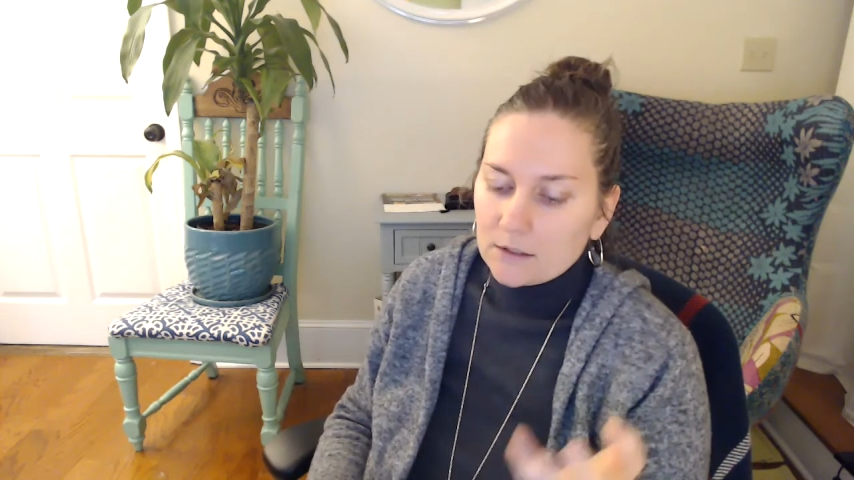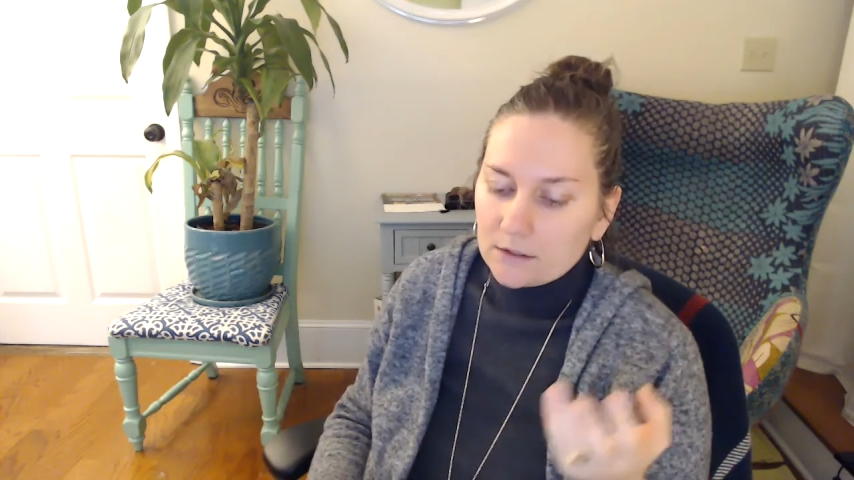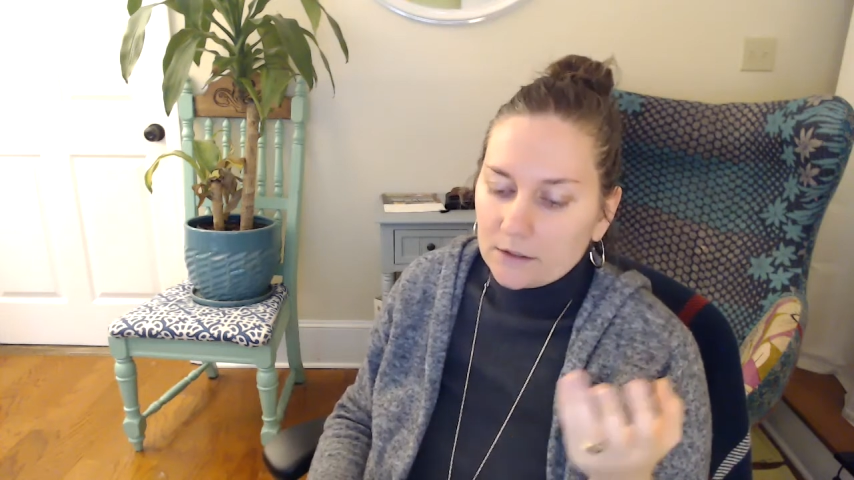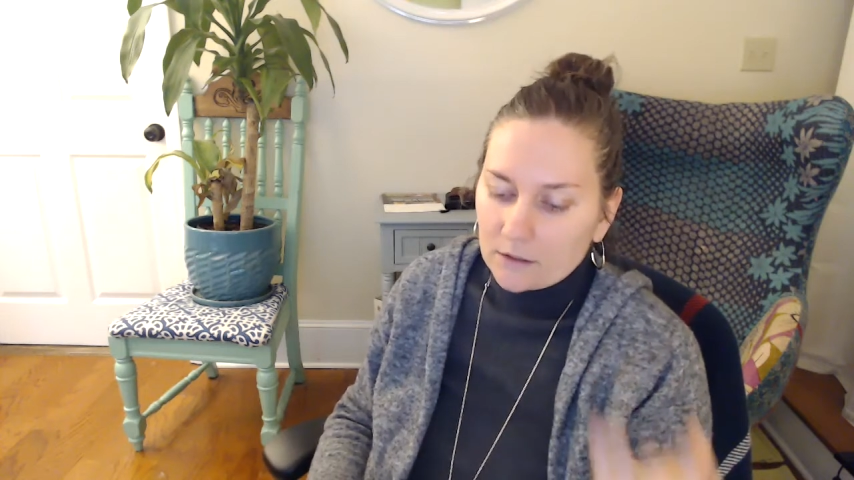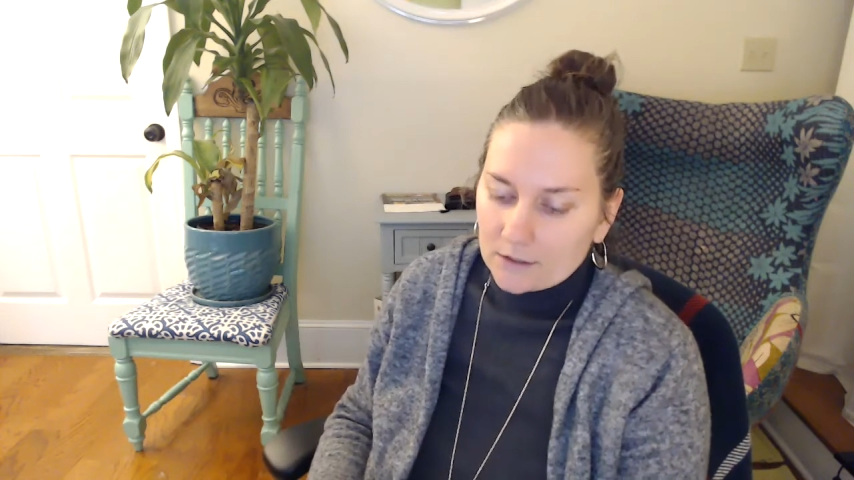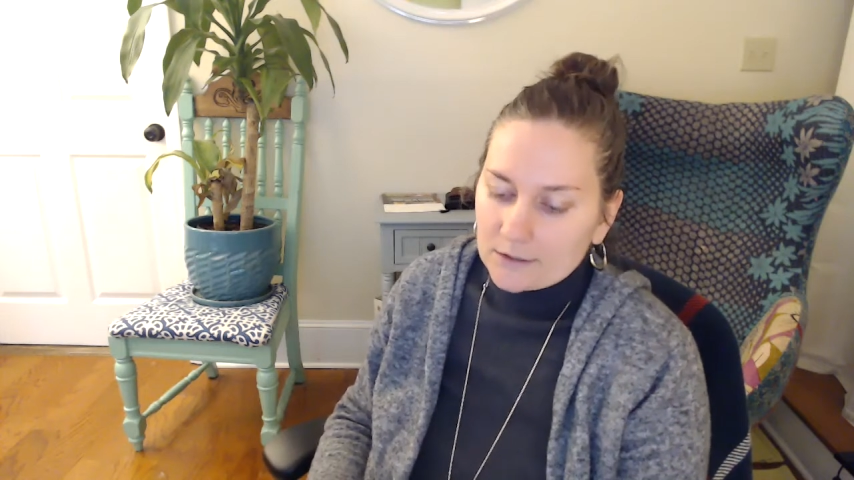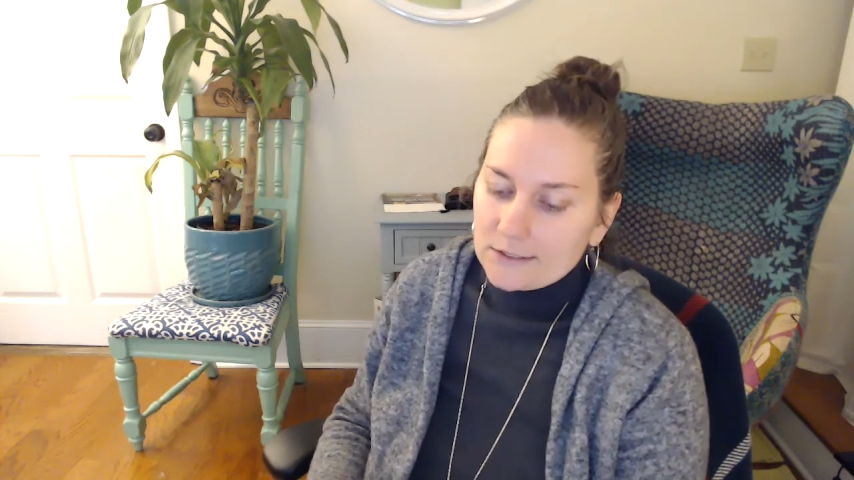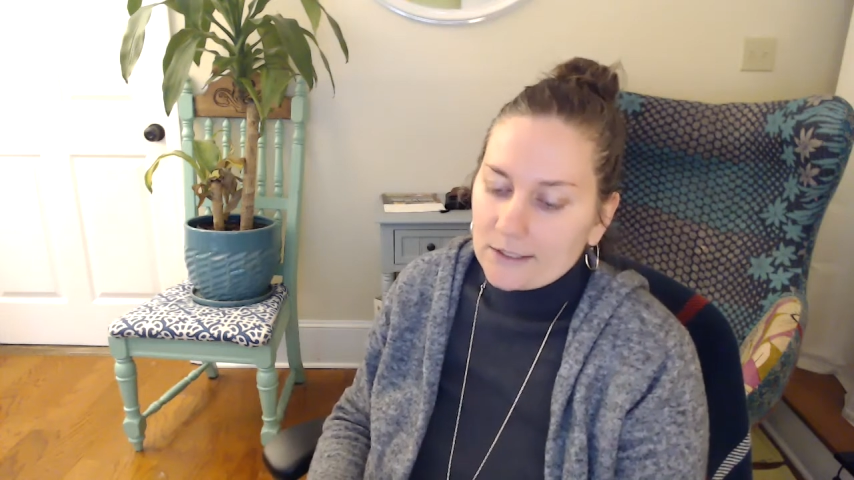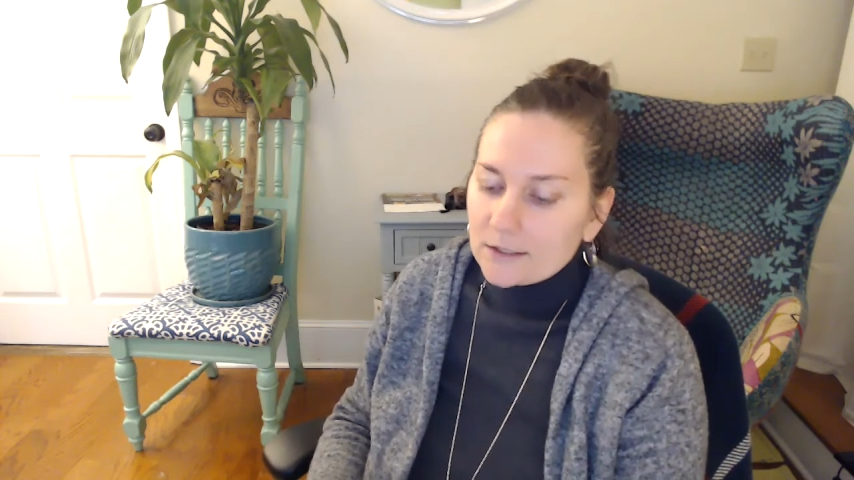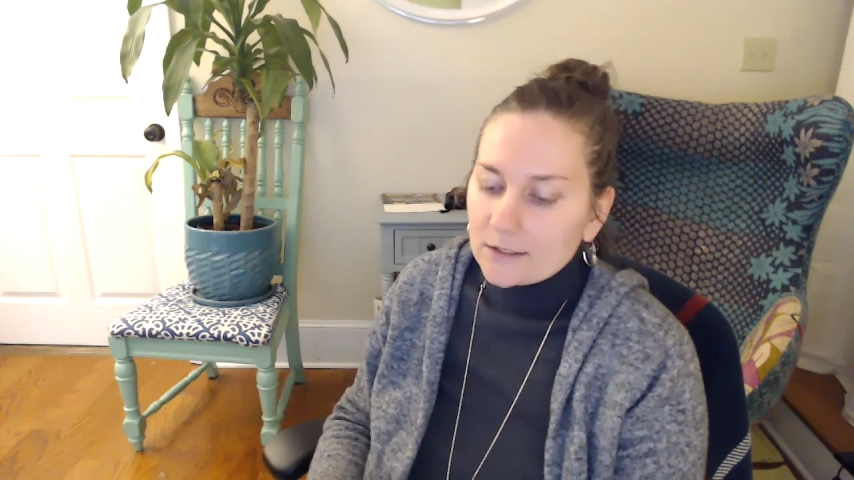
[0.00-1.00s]
the
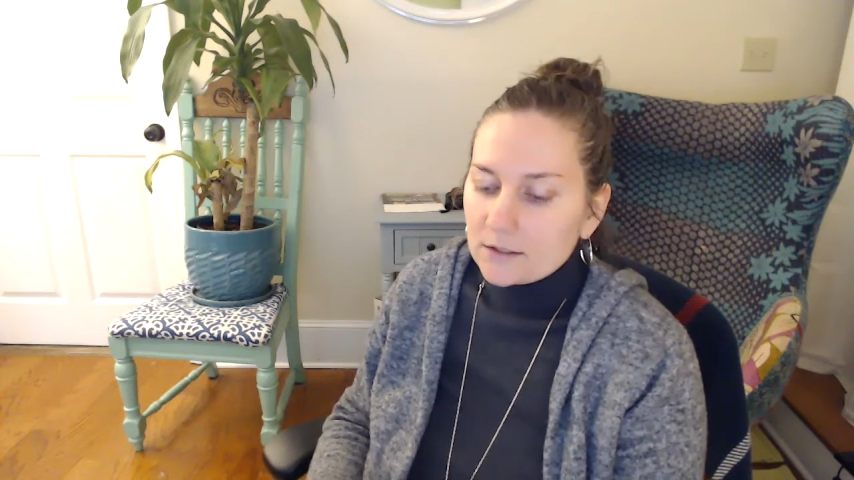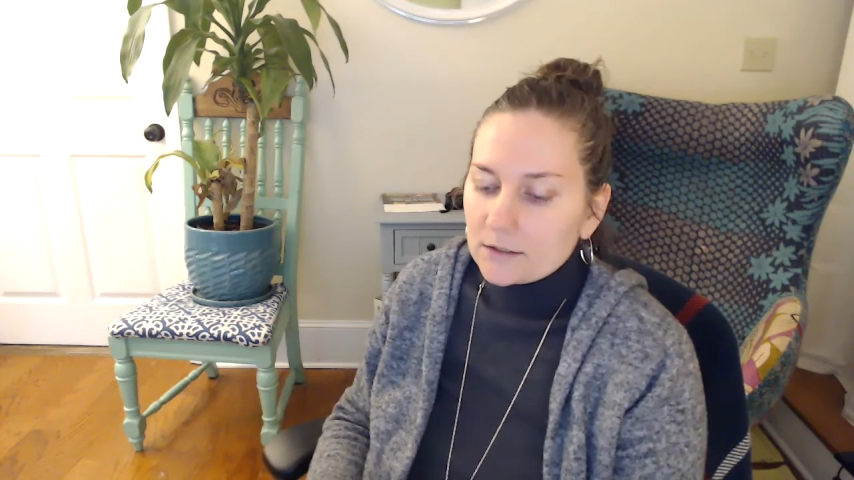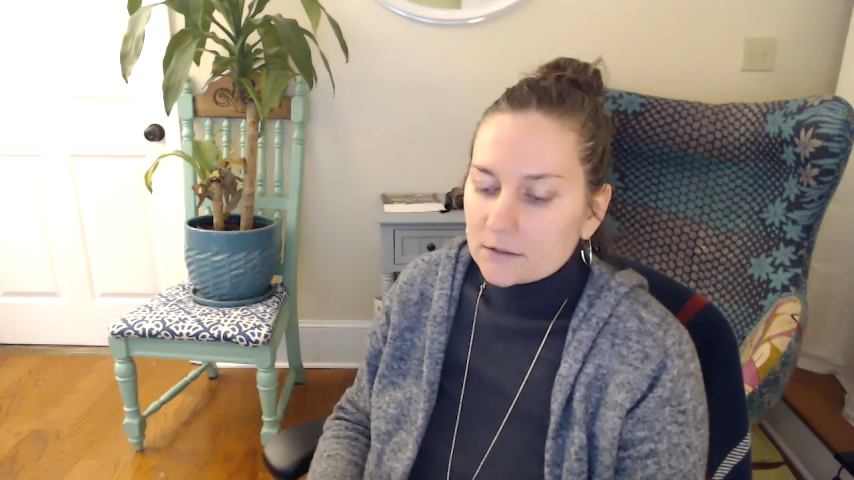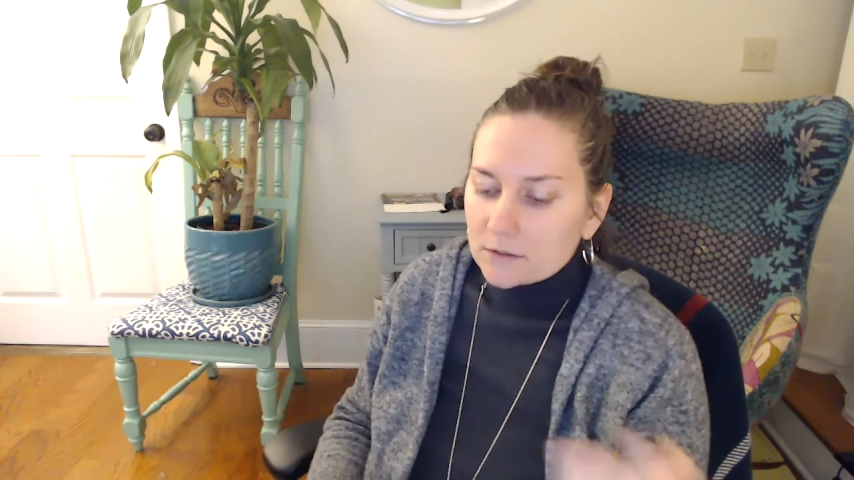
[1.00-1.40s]
architect is